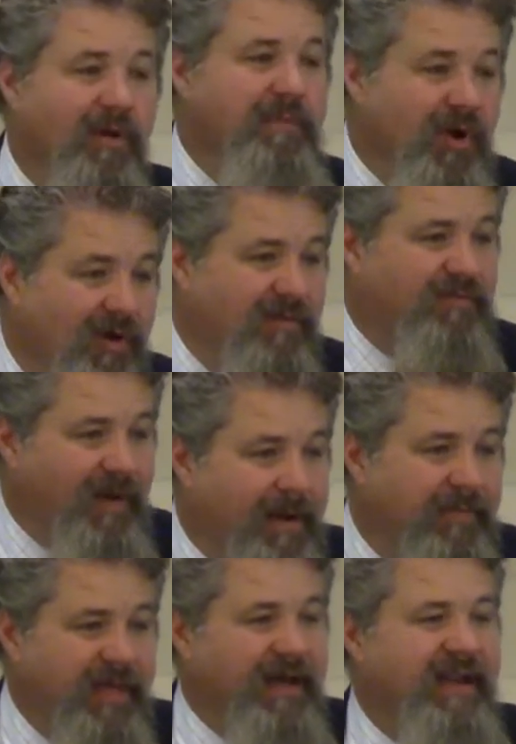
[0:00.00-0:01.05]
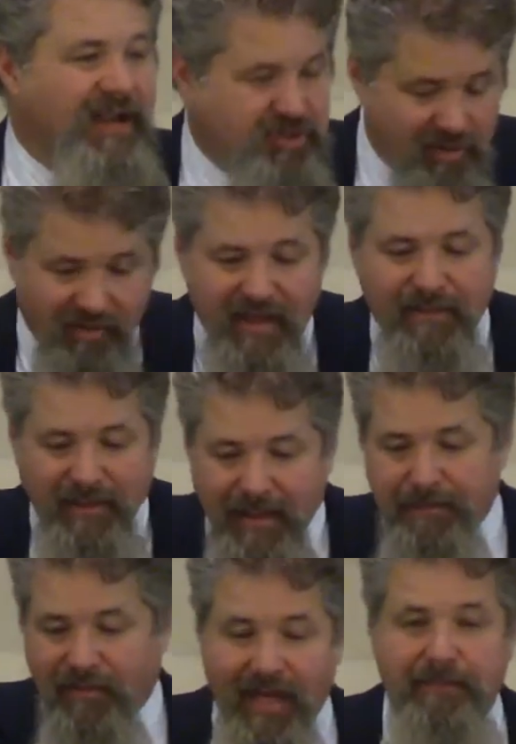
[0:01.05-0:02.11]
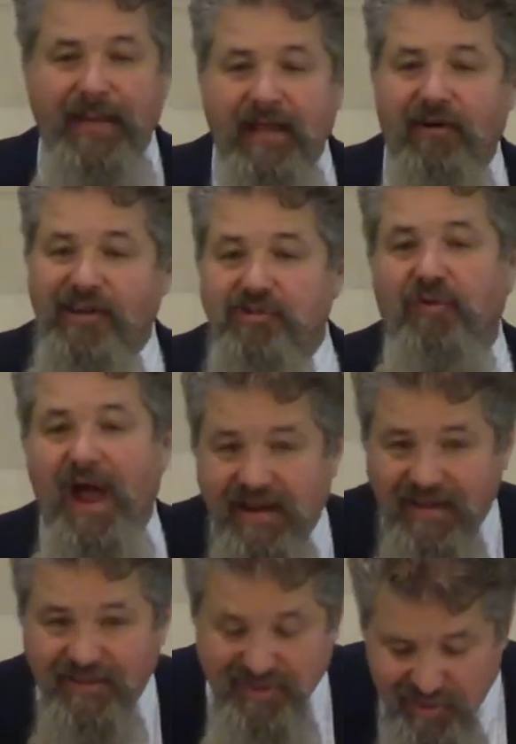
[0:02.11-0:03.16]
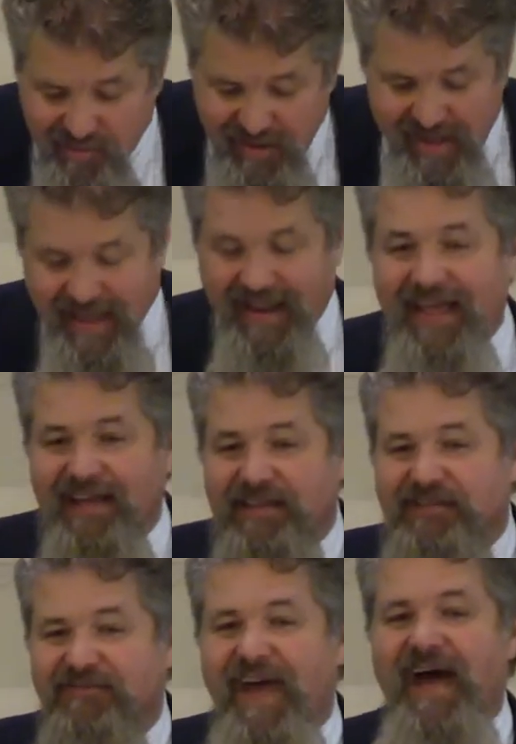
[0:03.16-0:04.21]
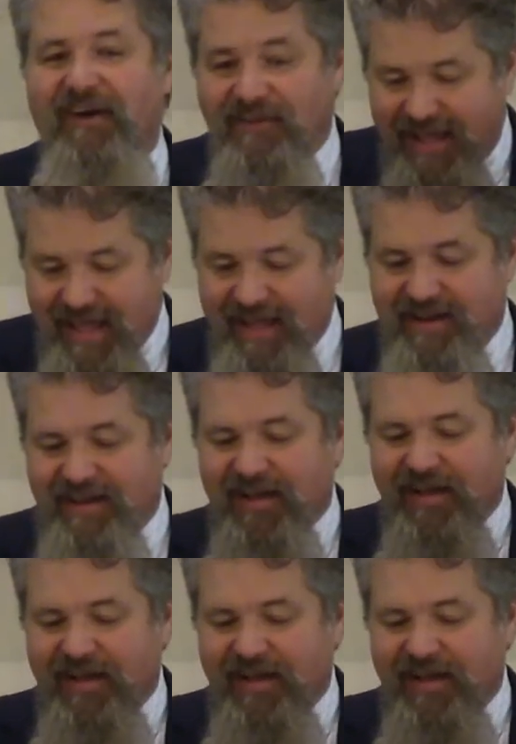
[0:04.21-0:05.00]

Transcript: removed from the initial people that Peter is writing to. It is found in